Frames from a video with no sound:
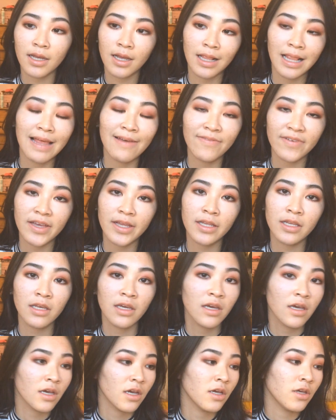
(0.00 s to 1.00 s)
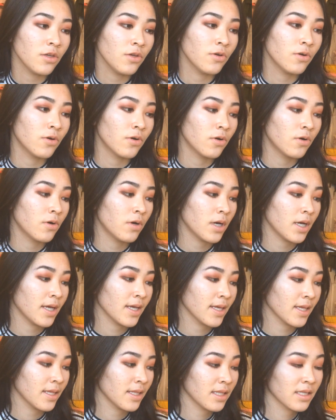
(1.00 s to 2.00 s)
year 11,
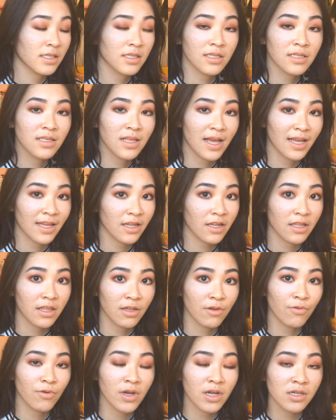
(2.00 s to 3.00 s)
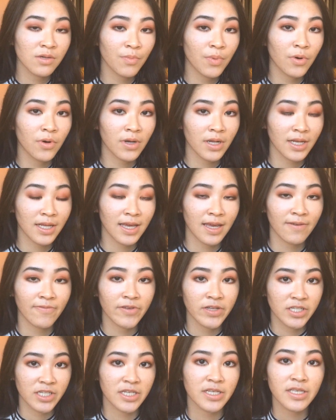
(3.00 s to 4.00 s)
this is like the really important year
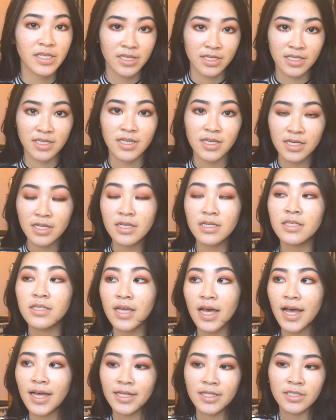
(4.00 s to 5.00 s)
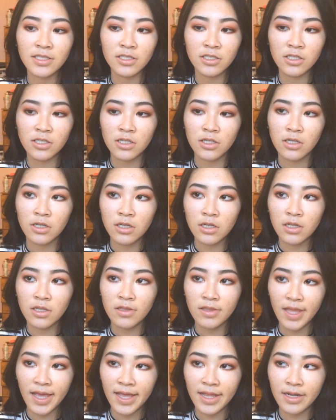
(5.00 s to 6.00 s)
for GCSEs, and
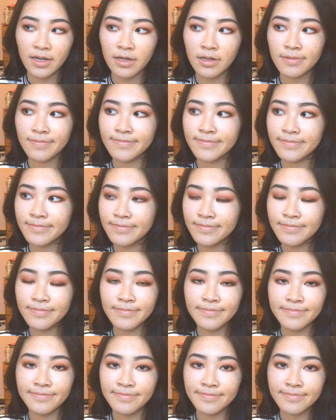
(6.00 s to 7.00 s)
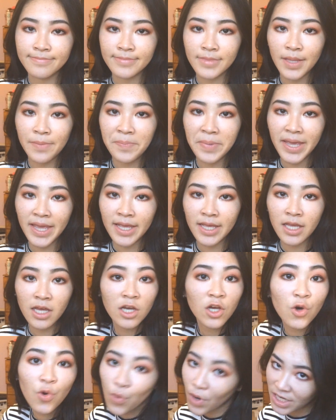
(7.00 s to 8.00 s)
then the big
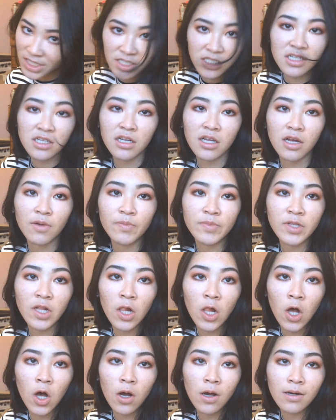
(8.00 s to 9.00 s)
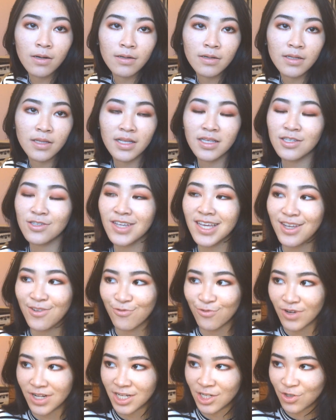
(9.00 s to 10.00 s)
question comes along. This is
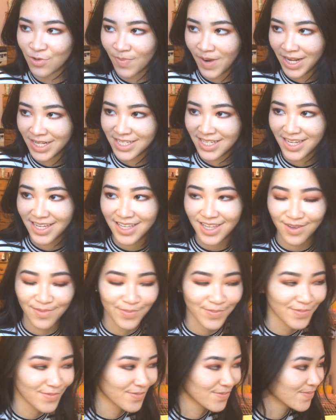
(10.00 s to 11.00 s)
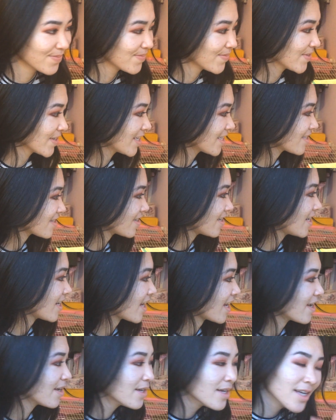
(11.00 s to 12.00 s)
getting really dramatic. I'm really sorry.
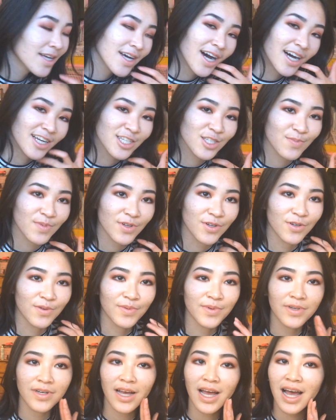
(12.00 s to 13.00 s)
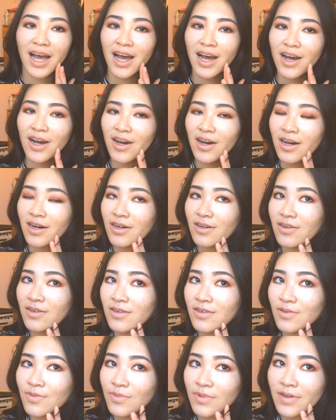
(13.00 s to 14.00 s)
Okay, I'll just be normal.
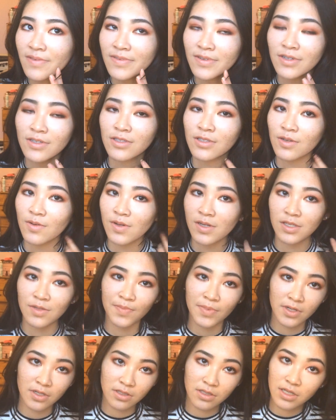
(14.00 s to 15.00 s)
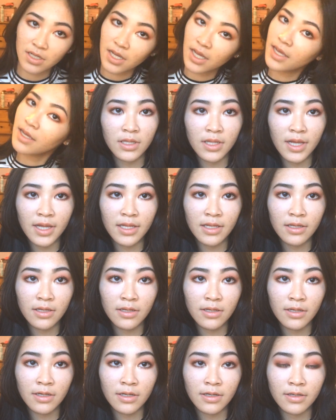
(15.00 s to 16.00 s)
Ow, I've got so many spots. Okay. And
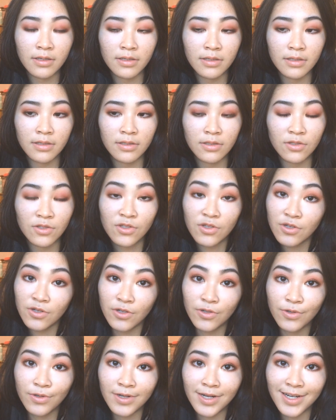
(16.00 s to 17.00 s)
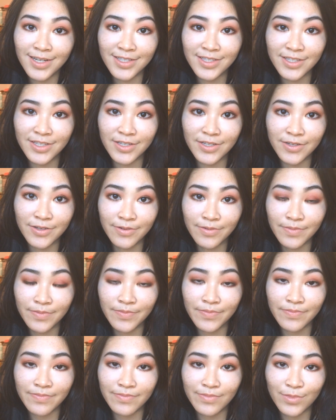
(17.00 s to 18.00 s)
then school asks you,
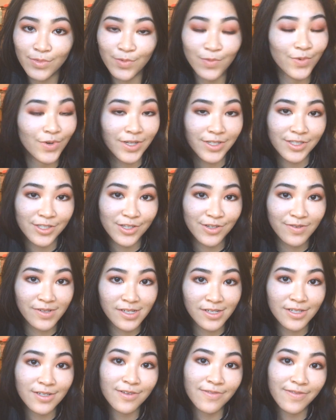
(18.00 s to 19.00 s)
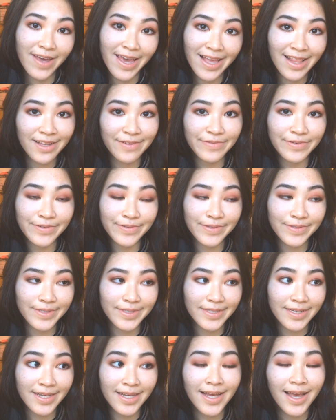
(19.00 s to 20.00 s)
what do you want to do for
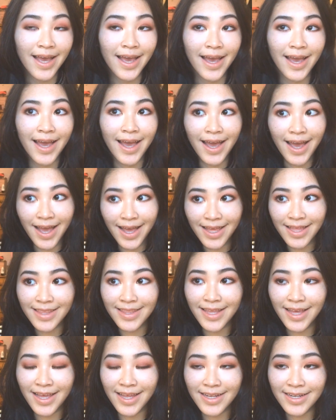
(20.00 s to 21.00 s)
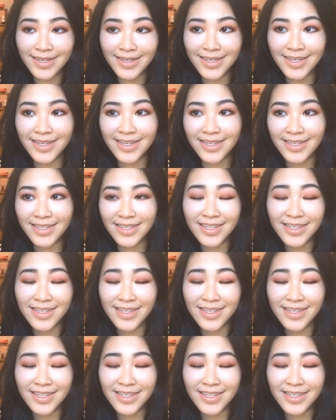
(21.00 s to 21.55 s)
A-levels? And then